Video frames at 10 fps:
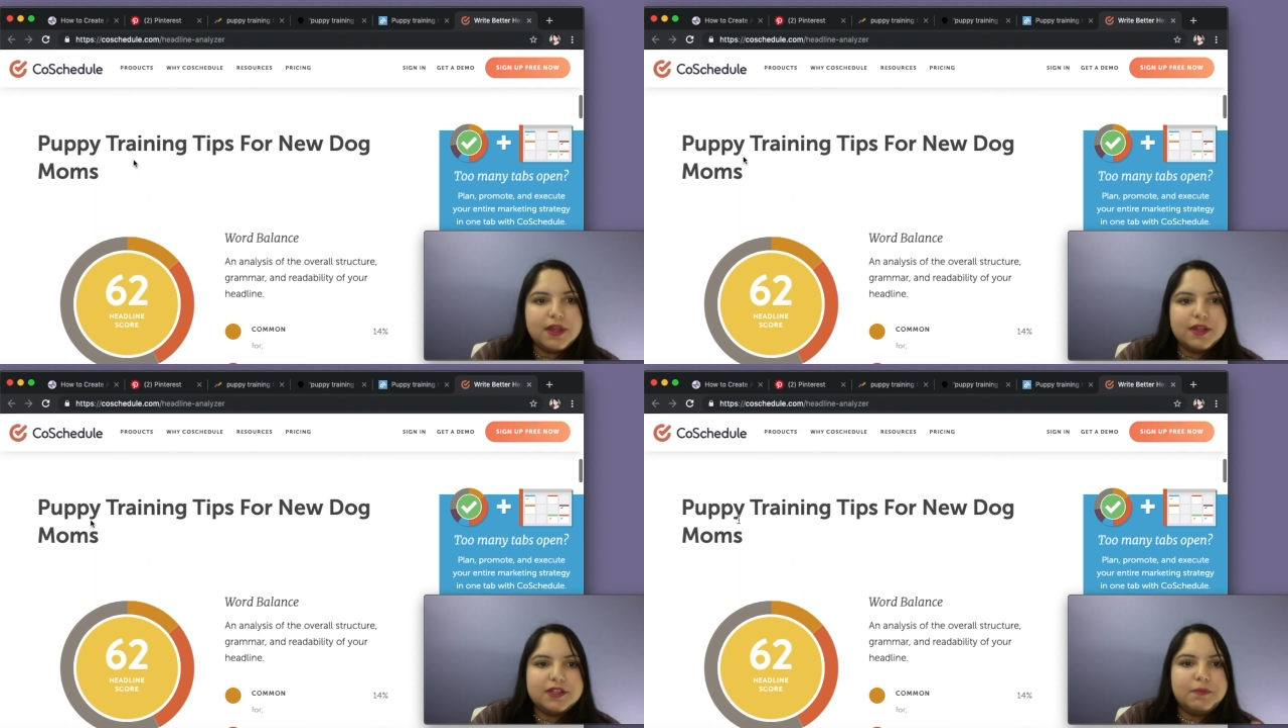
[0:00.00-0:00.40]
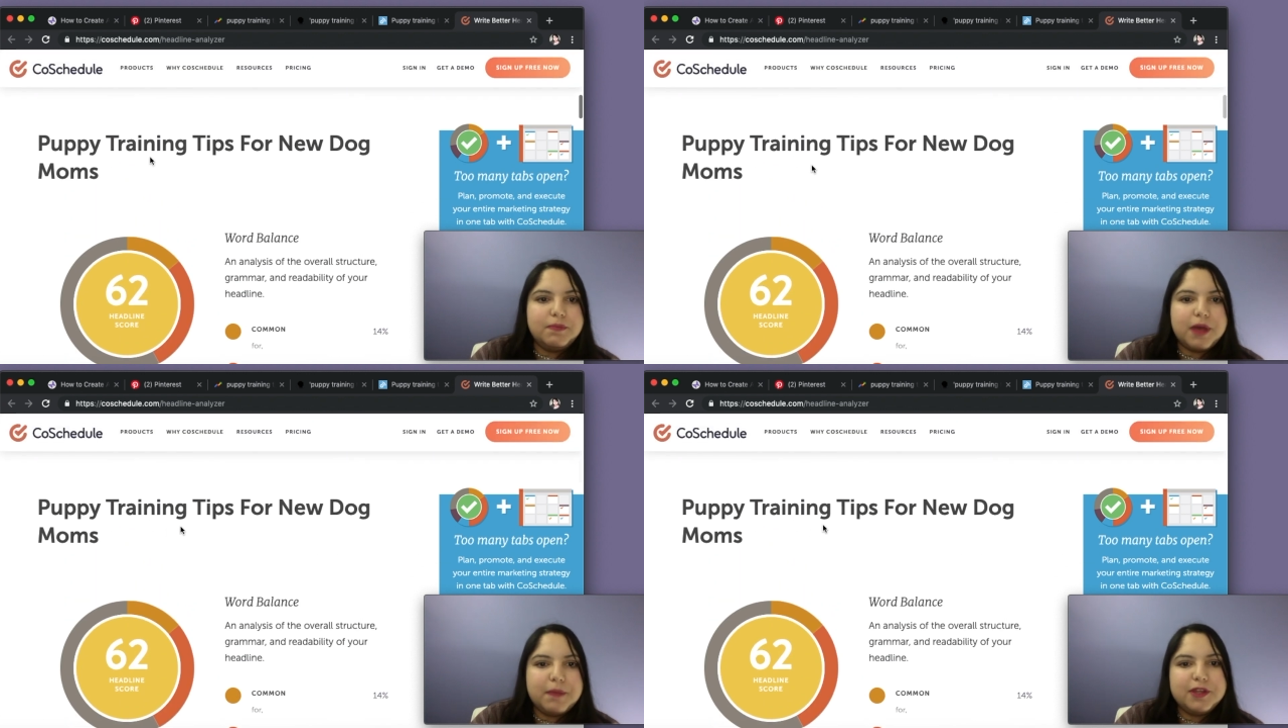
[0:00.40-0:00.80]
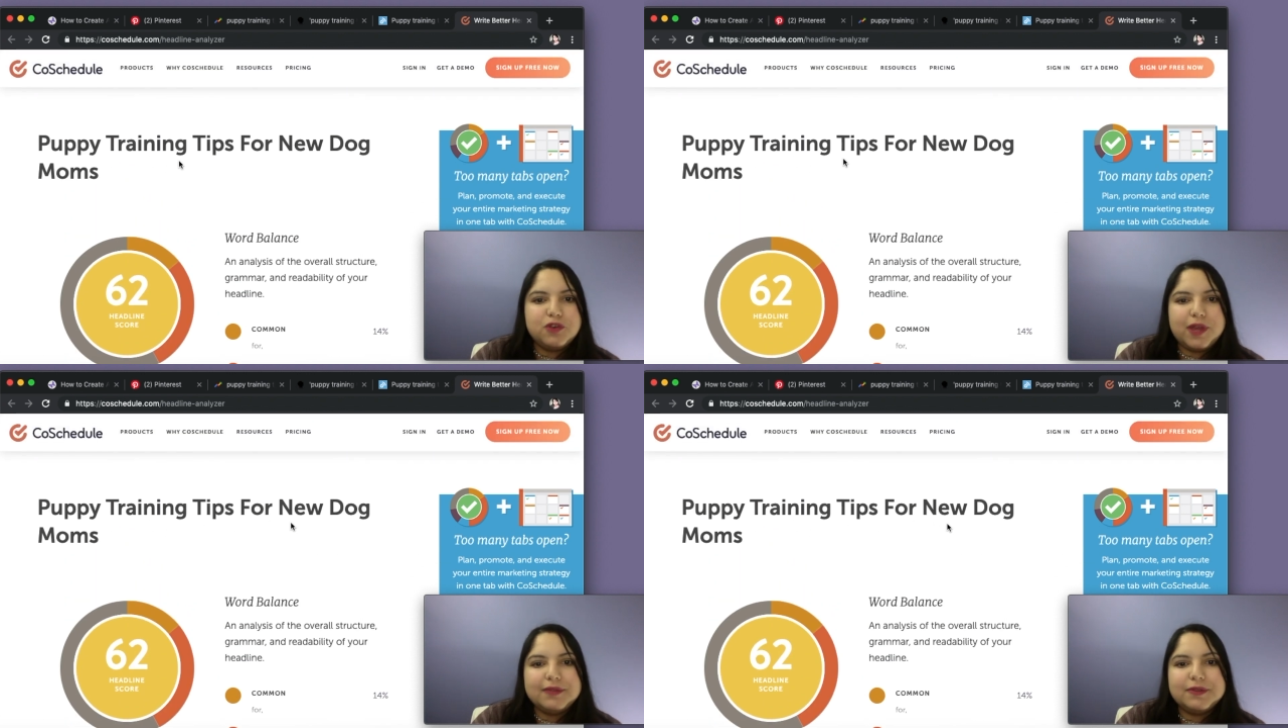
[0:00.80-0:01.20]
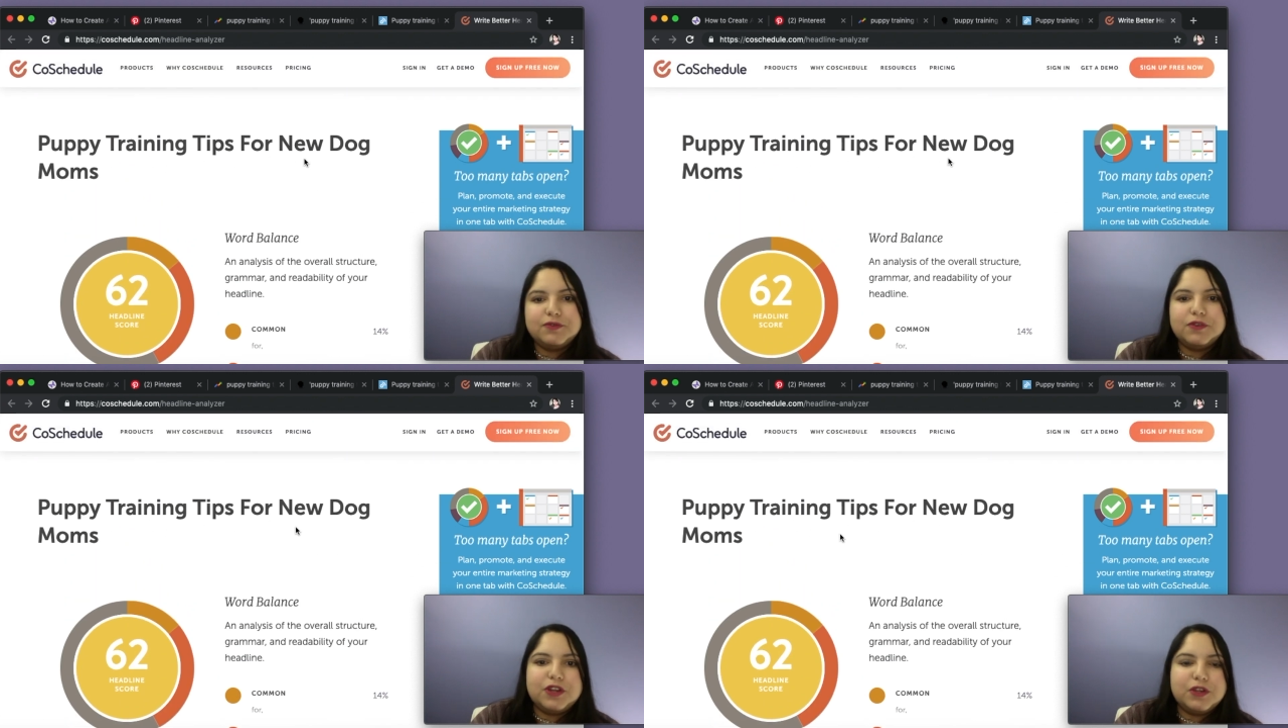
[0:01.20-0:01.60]
So puppy trainings is
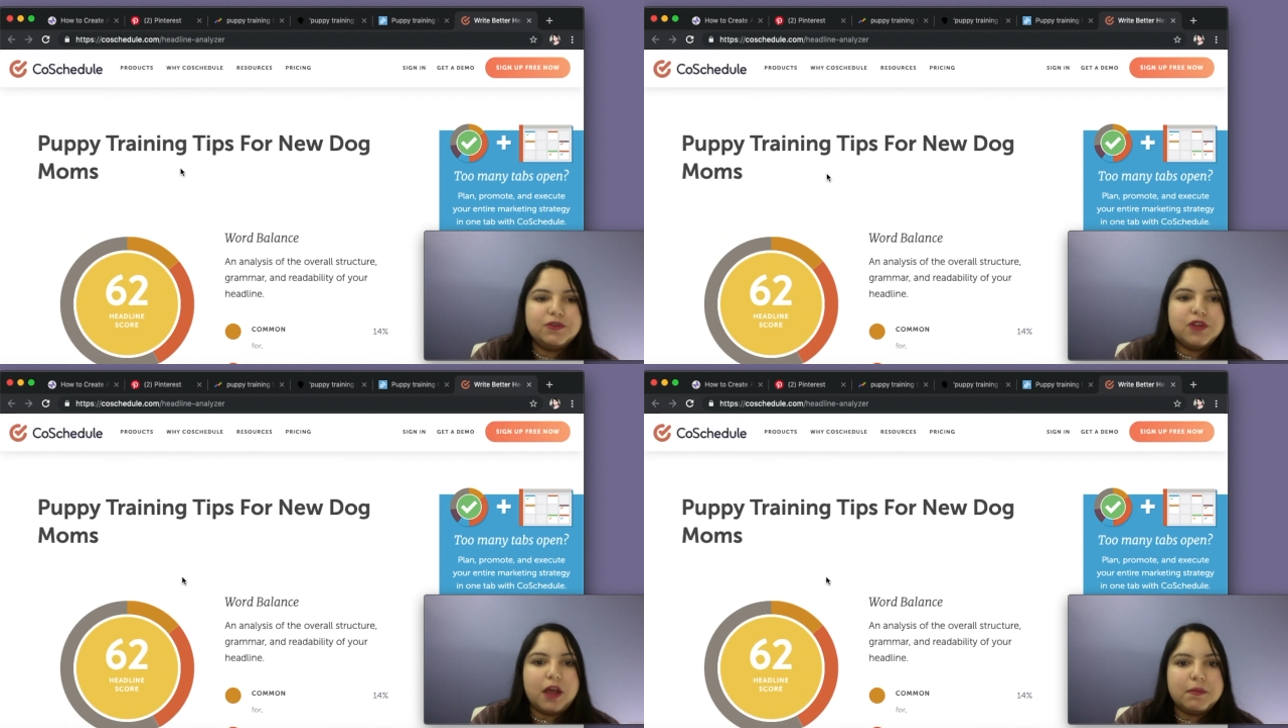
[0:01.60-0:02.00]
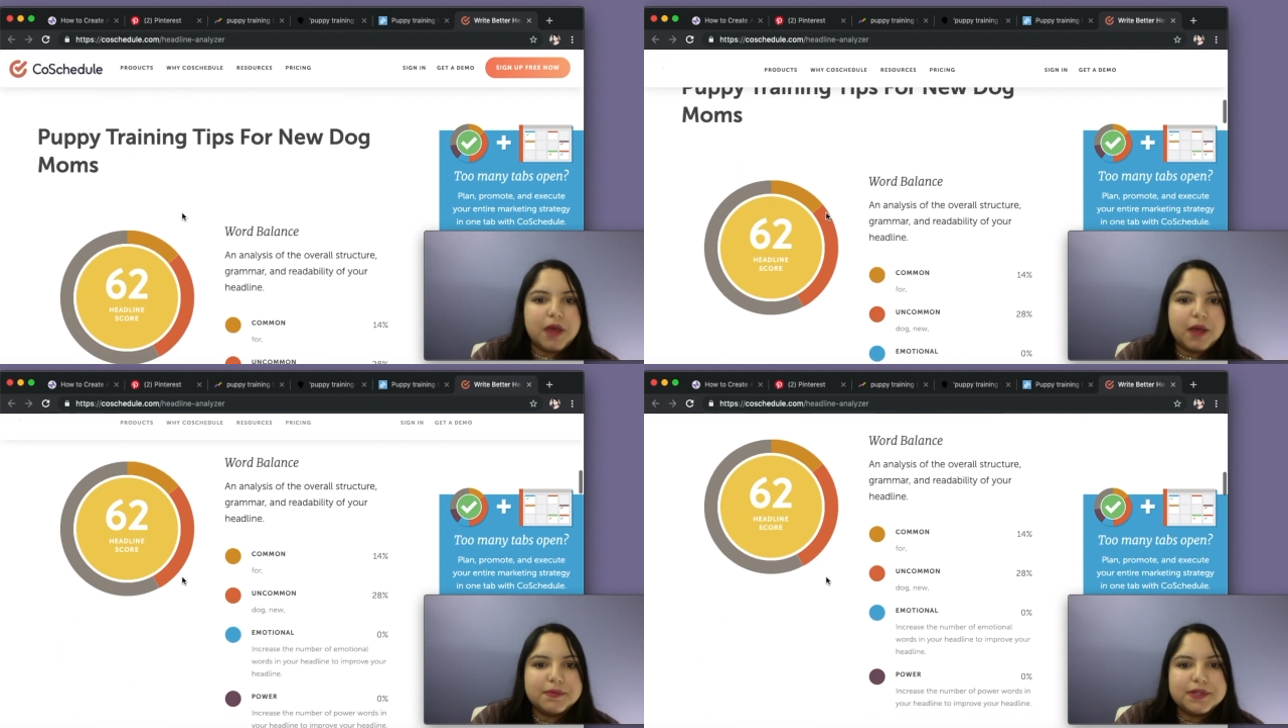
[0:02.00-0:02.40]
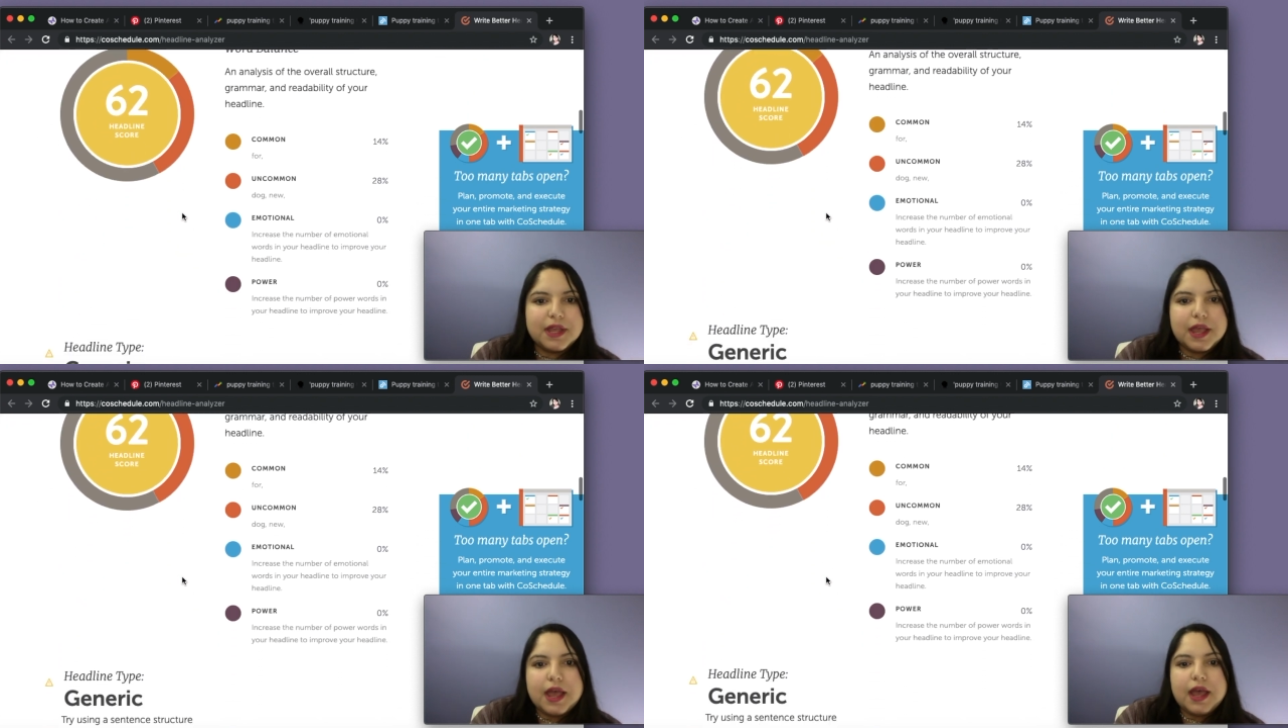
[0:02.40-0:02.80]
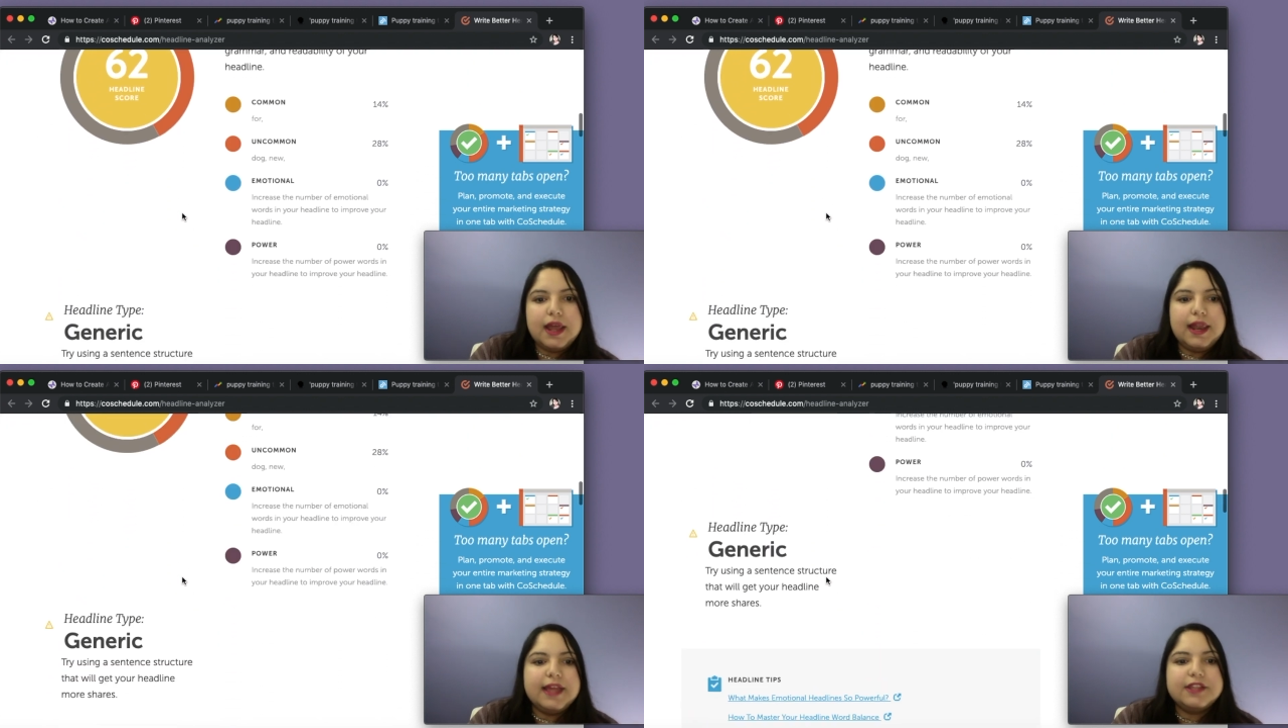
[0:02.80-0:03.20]
for new dog moms.
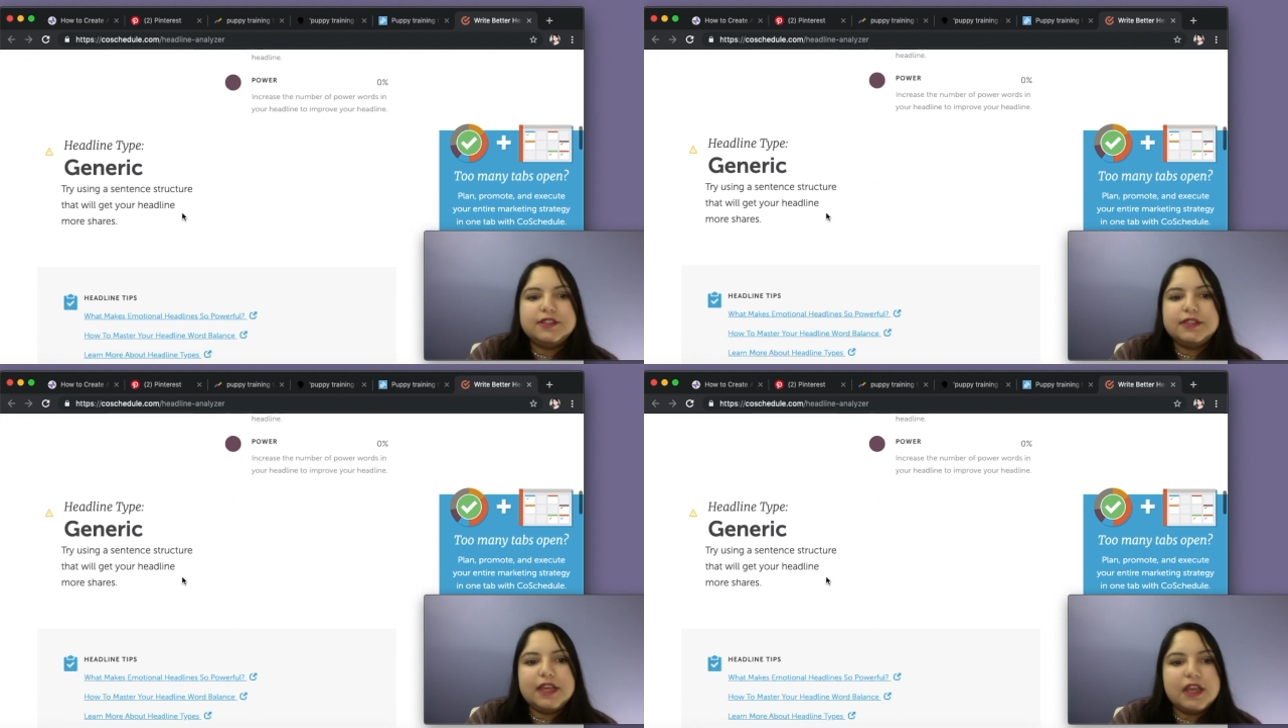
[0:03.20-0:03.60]
Let's think of